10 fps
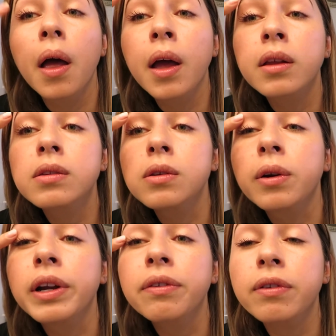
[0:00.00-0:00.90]
And
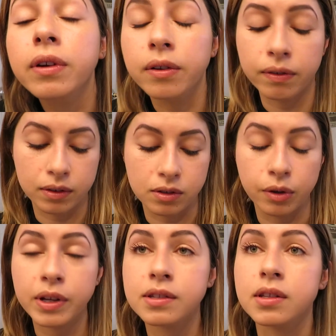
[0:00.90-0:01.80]
sorry for if it's
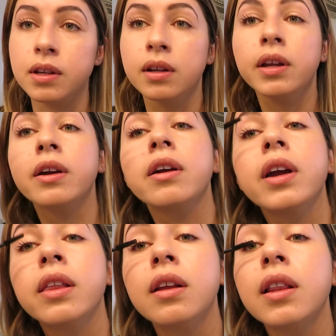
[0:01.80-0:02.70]
noisy in here
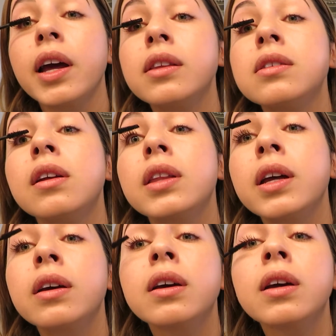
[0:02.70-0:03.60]
and the light's not
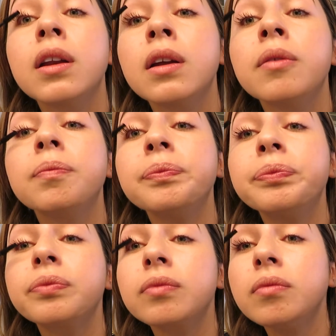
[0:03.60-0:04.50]
that good.
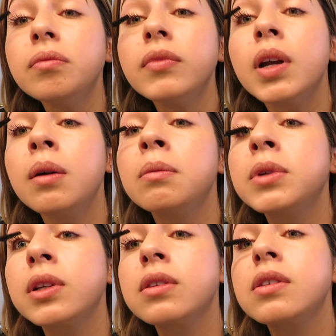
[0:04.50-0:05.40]
I'm
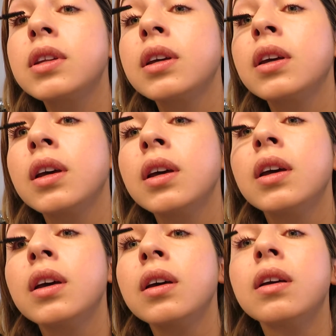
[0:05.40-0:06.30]
just
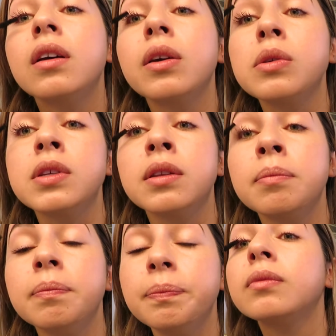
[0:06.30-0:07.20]

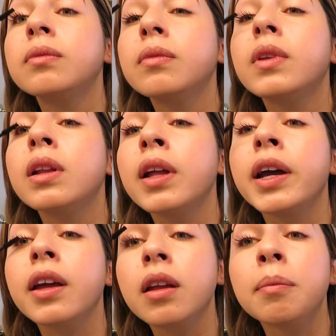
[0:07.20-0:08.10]
using the
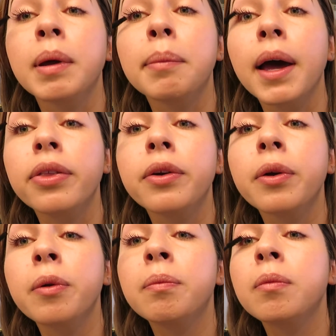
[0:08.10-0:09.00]
light in my
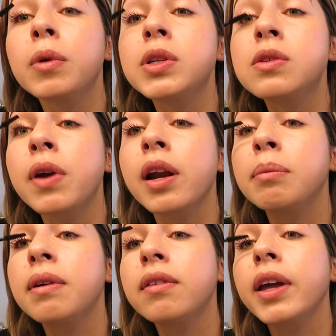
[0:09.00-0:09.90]
bathroom, which is right
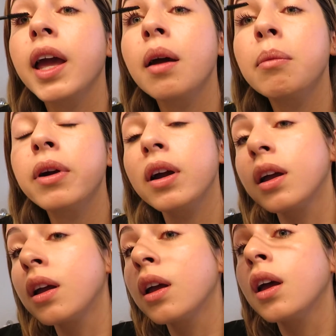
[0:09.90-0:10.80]
above the camera.